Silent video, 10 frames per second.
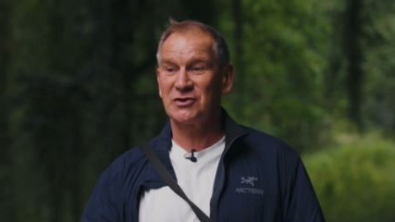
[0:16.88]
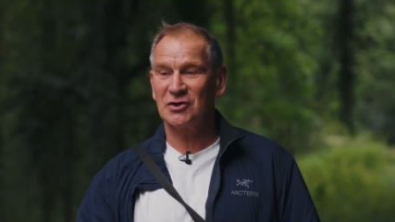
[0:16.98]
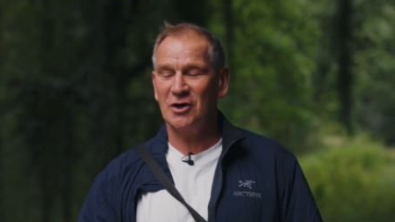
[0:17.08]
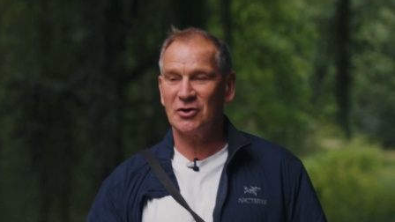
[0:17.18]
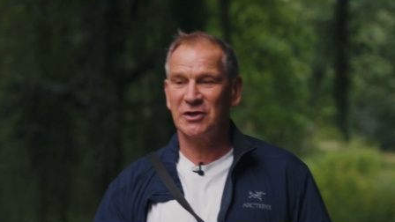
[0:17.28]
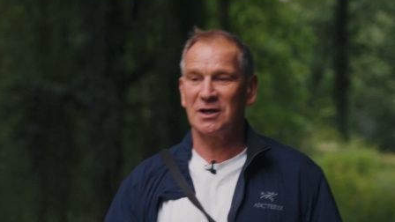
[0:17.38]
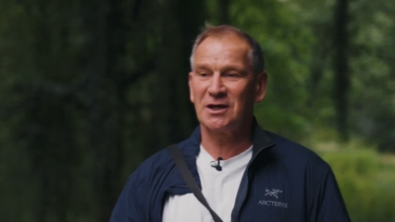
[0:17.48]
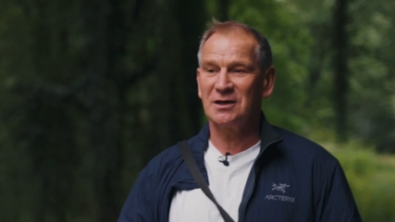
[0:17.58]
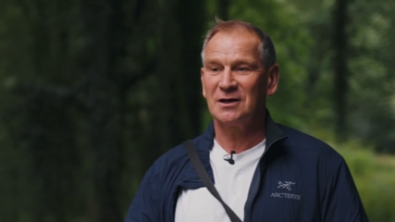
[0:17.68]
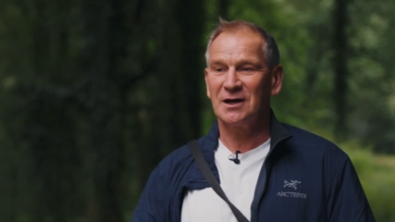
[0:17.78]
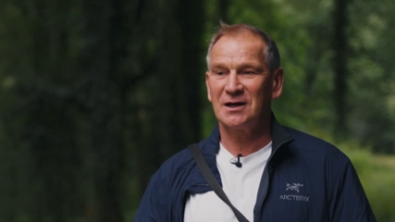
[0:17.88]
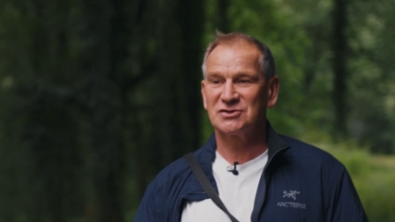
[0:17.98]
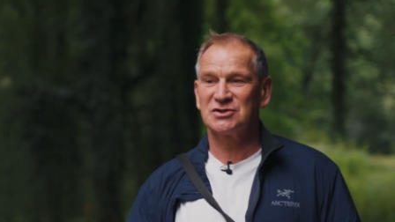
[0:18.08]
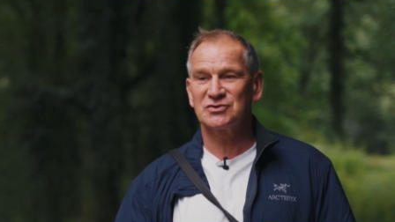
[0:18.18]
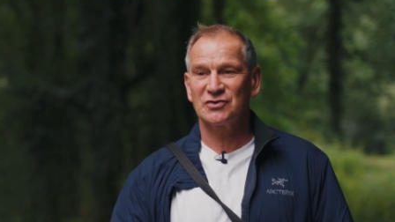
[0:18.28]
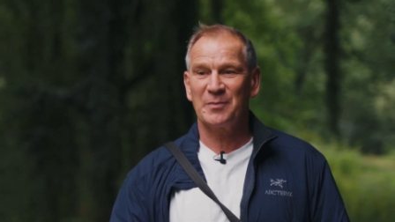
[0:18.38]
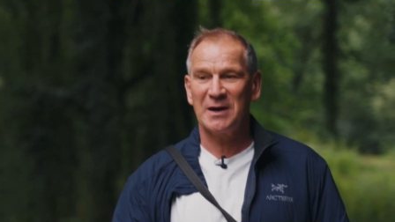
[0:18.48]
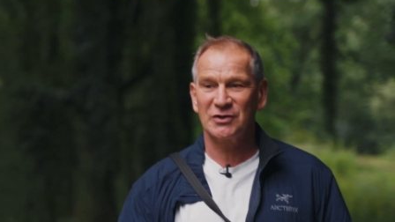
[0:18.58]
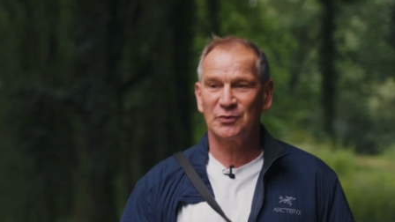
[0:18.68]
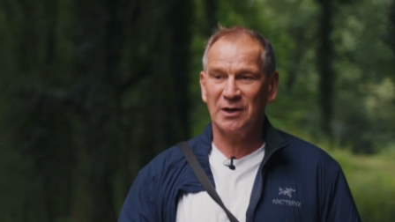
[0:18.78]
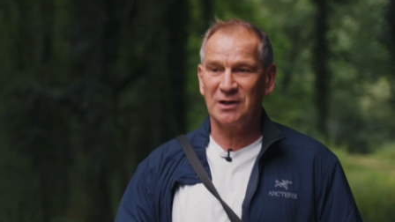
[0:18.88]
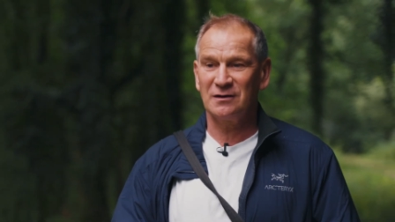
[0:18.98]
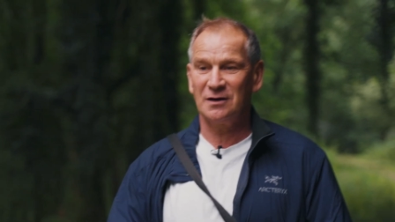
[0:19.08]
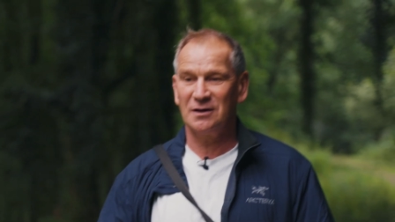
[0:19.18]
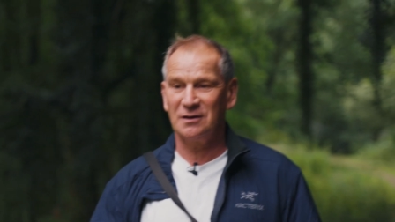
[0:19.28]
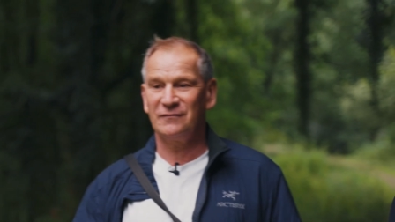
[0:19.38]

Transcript: good at hockey, and she was on the pathway for